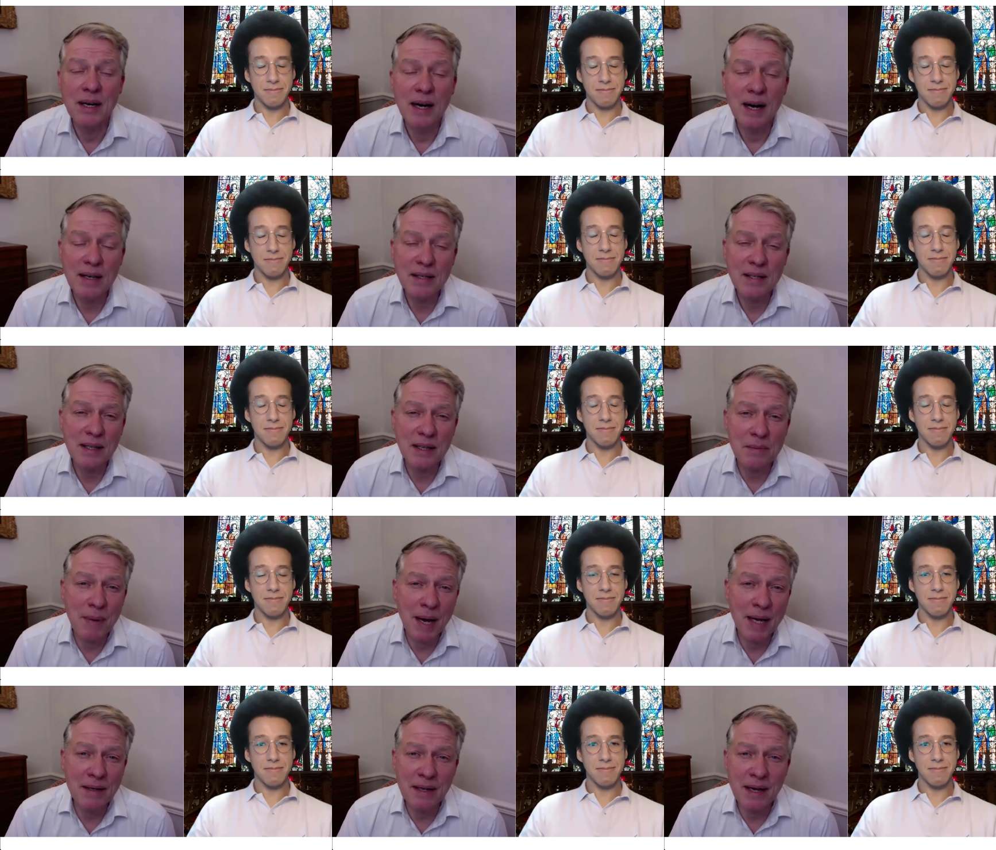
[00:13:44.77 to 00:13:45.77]
Speaker 1: I think the
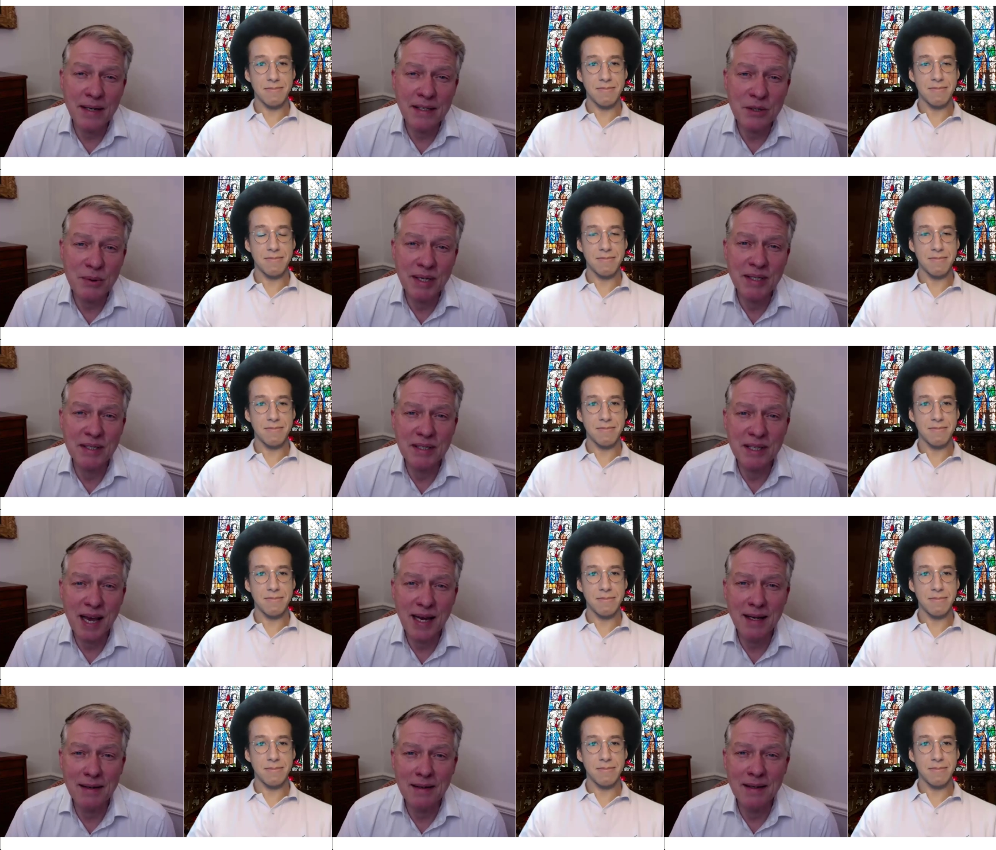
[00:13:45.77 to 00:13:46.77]
mandate to
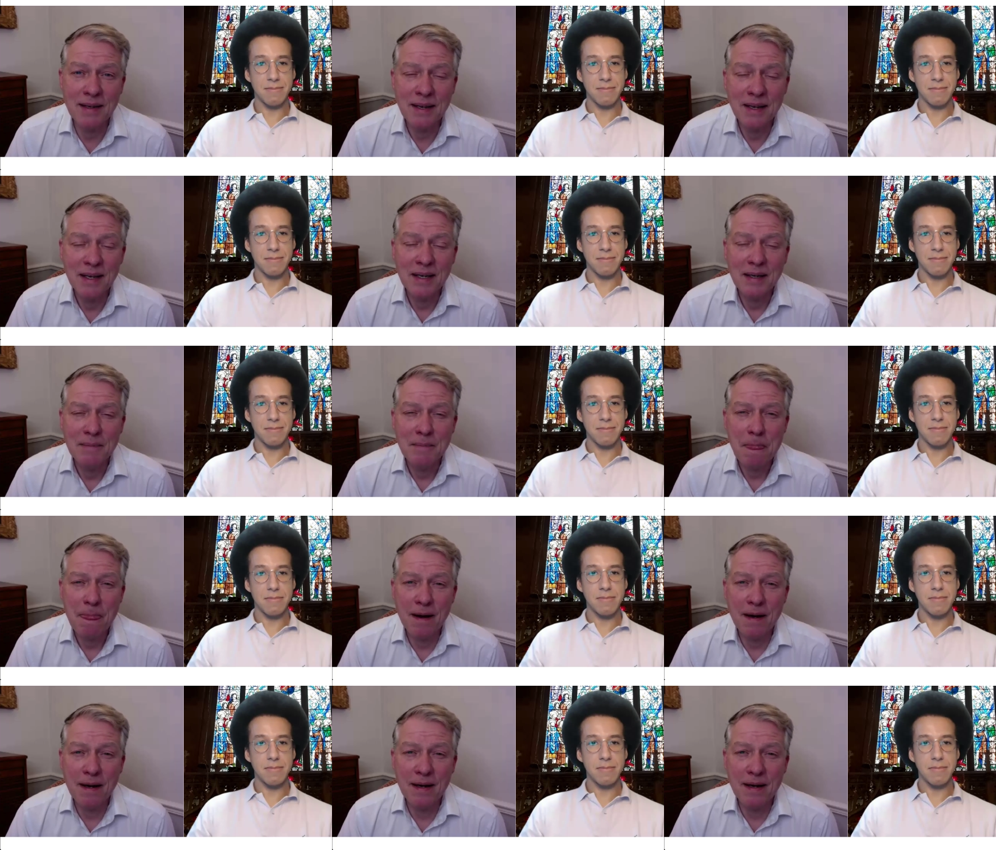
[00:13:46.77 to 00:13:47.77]
entertain
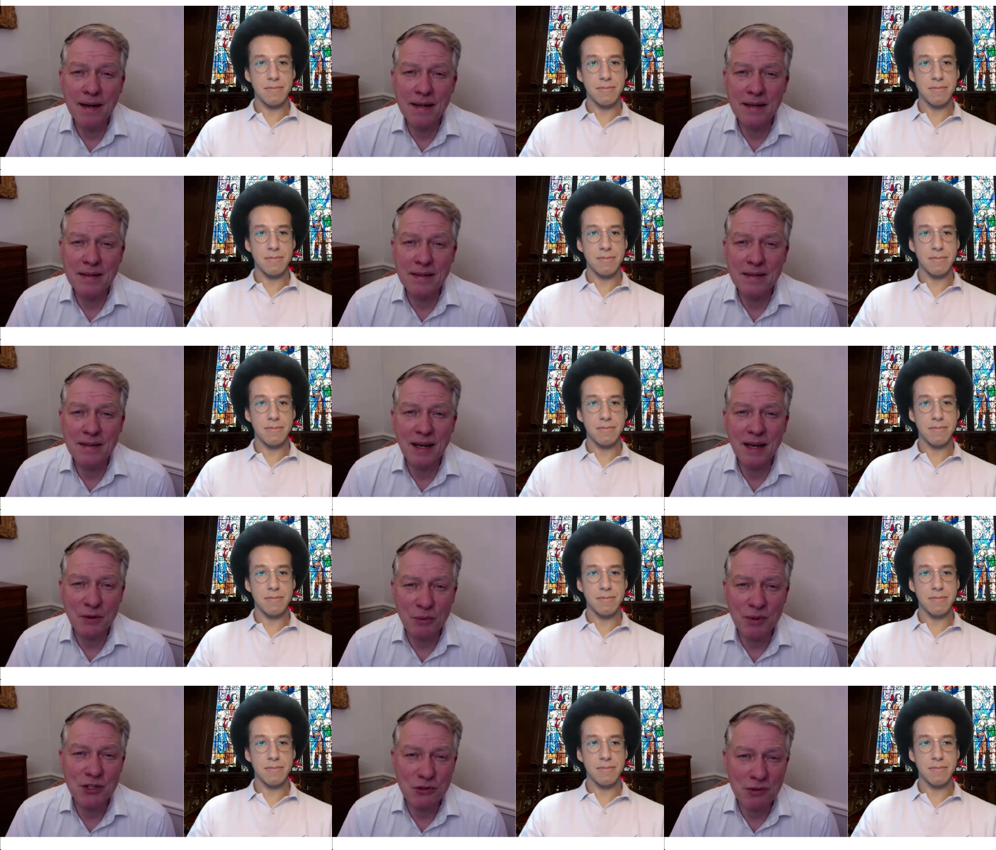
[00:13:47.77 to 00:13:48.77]
uh, is, I think
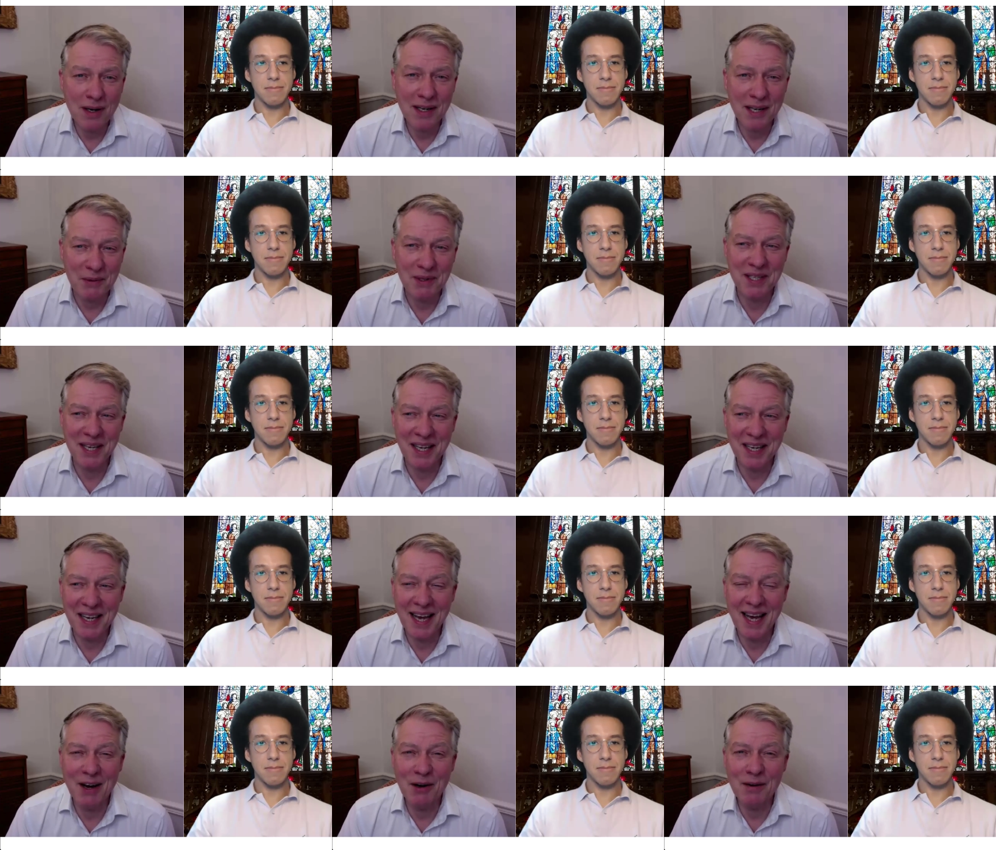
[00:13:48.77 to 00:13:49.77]
we're struggling with that
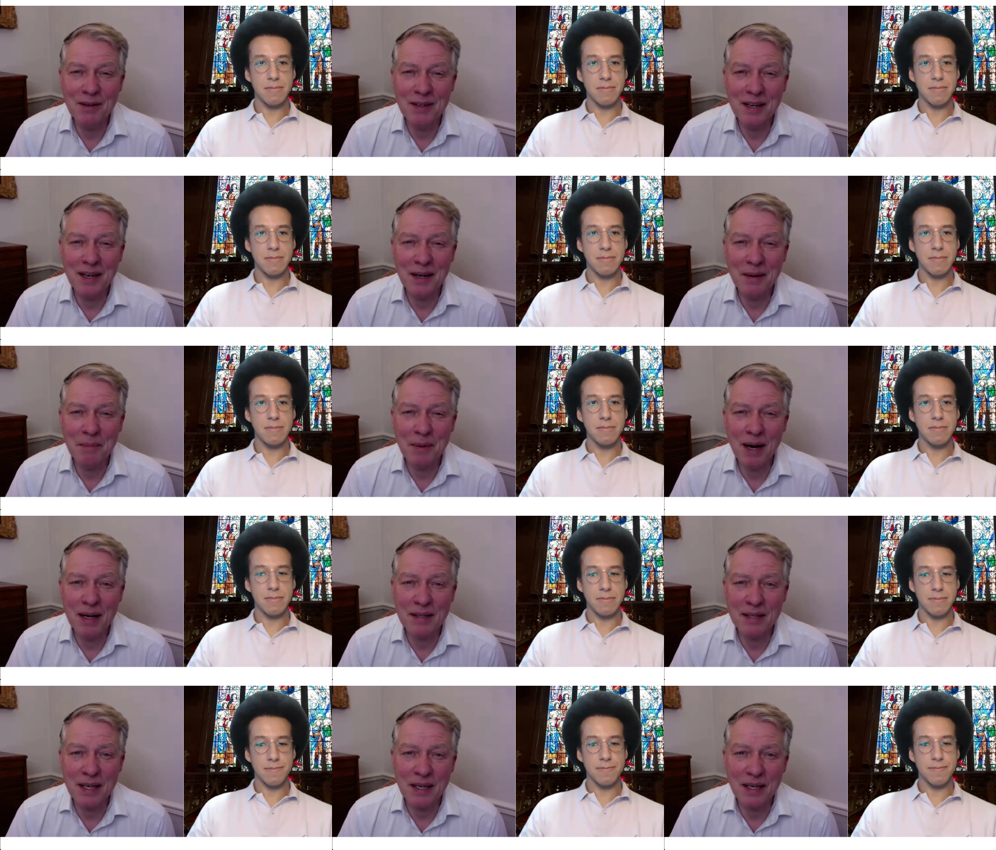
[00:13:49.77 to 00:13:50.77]
now. Um, I
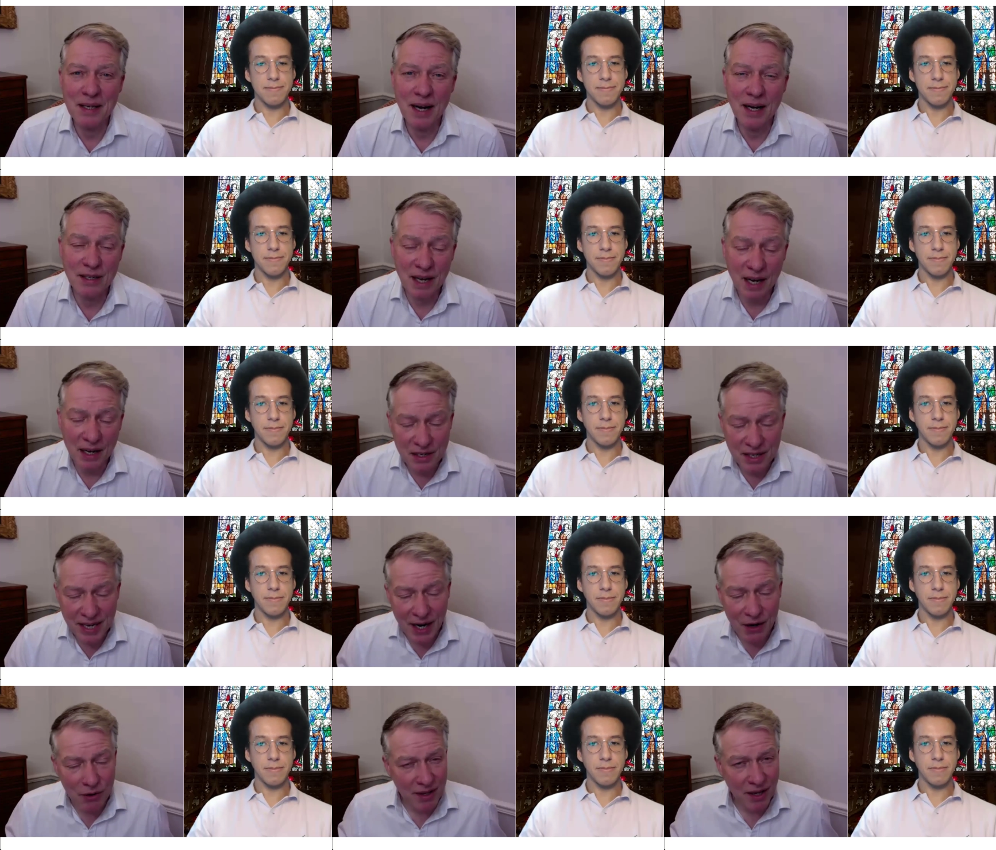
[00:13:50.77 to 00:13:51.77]
think I'd, I'd
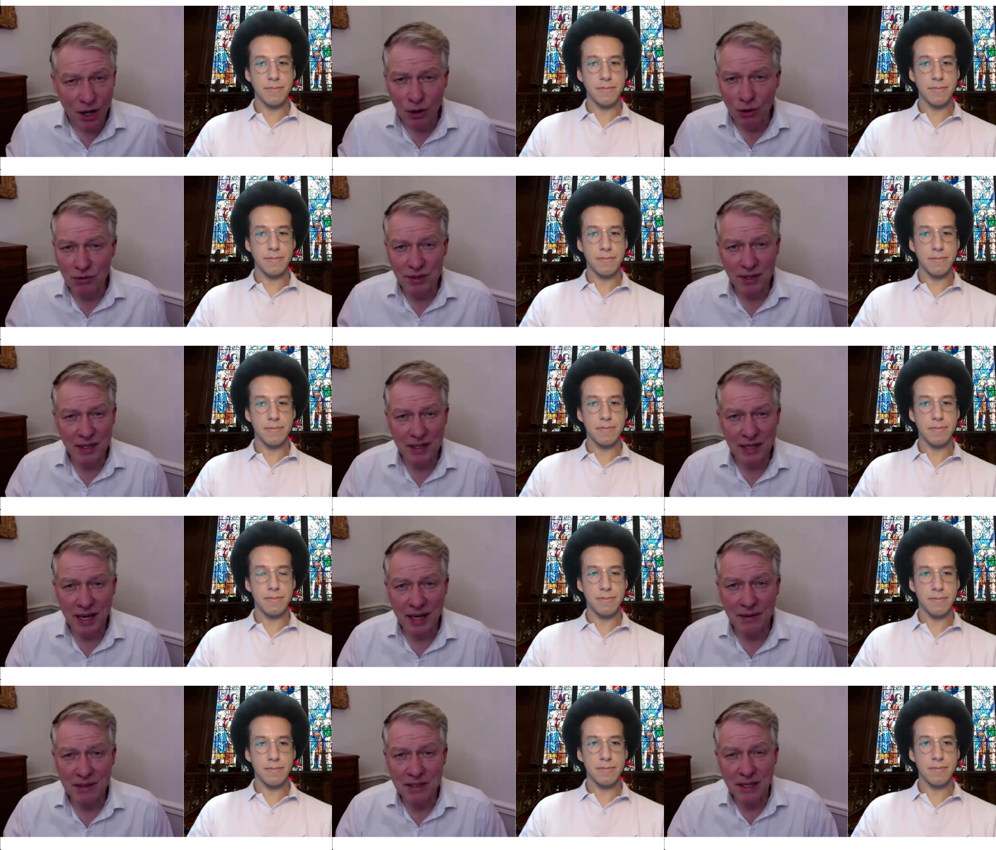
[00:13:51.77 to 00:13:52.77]
narrow the whole thing
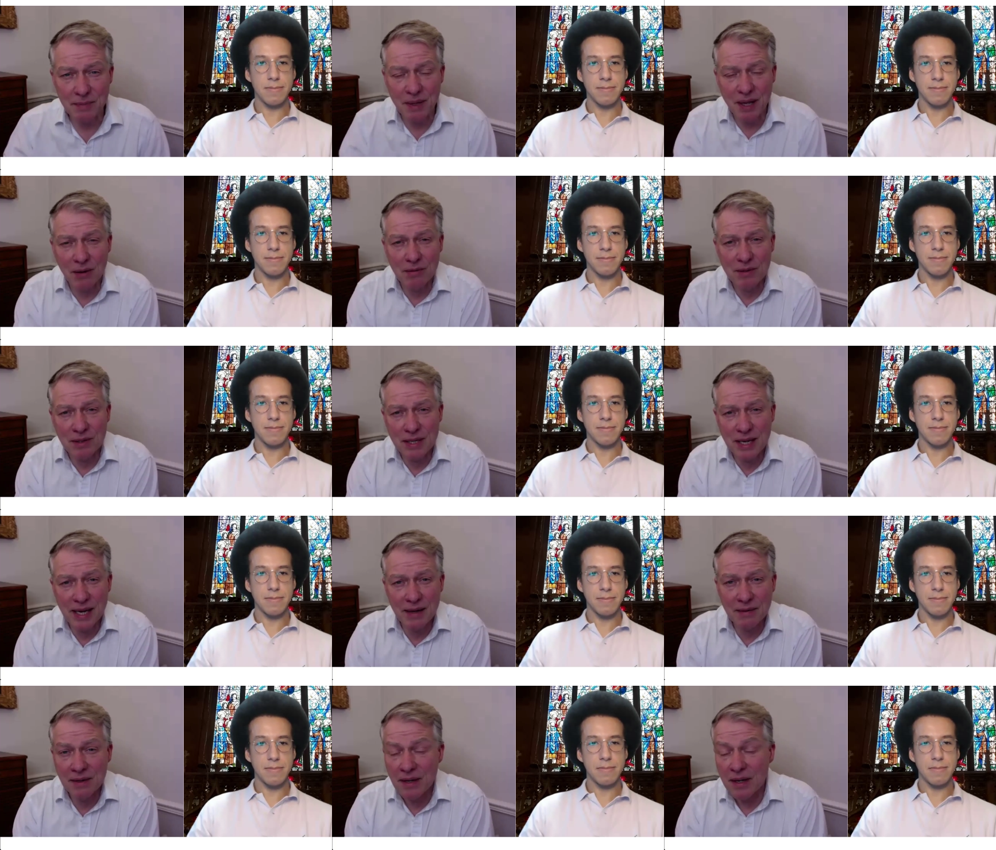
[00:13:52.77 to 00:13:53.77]
down, slim the whole thing
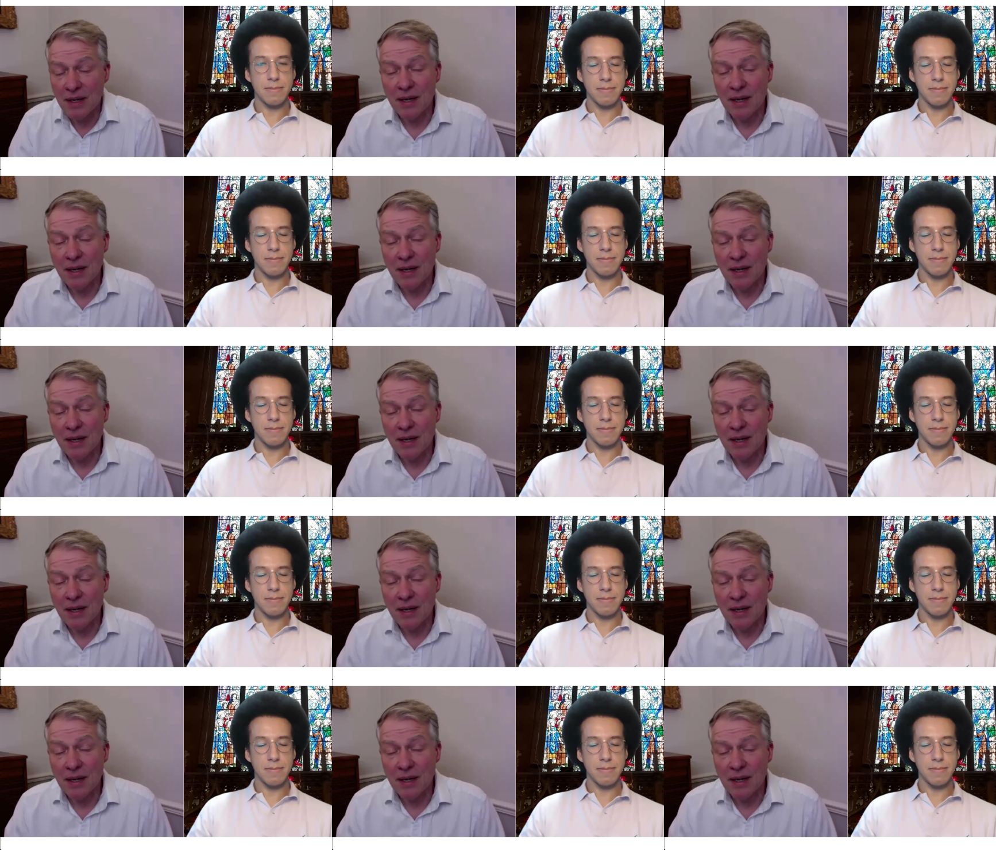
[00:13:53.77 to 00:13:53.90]
down,